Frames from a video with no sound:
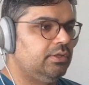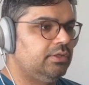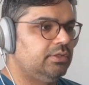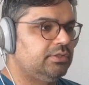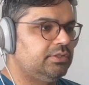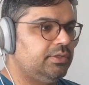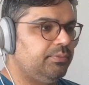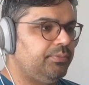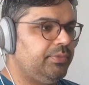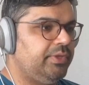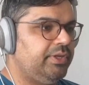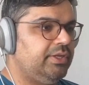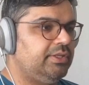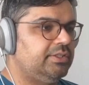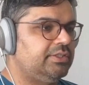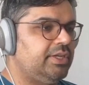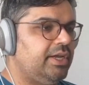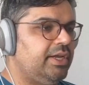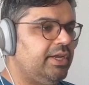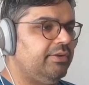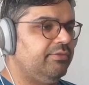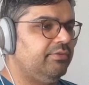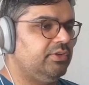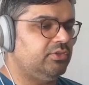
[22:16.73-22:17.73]
Something
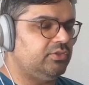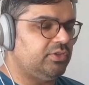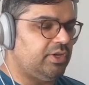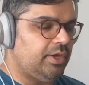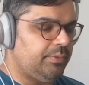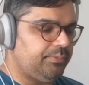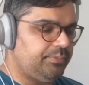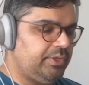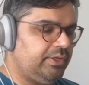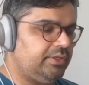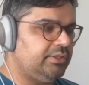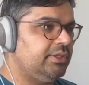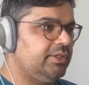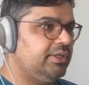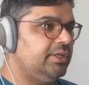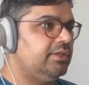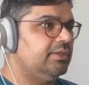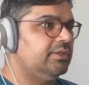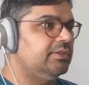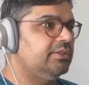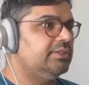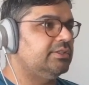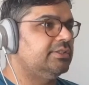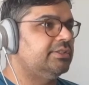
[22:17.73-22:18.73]
inside of the drop delegate.
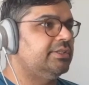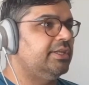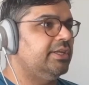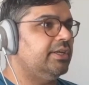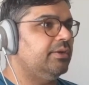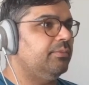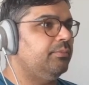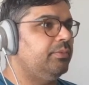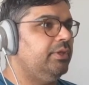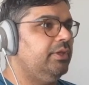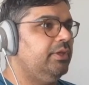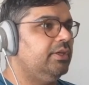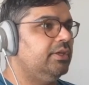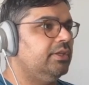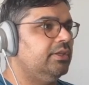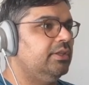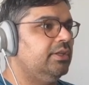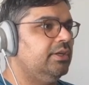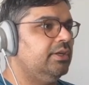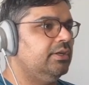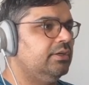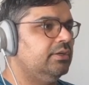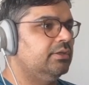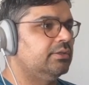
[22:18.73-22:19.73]
Let's take a peek in
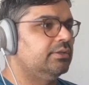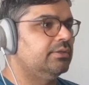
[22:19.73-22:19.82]
there.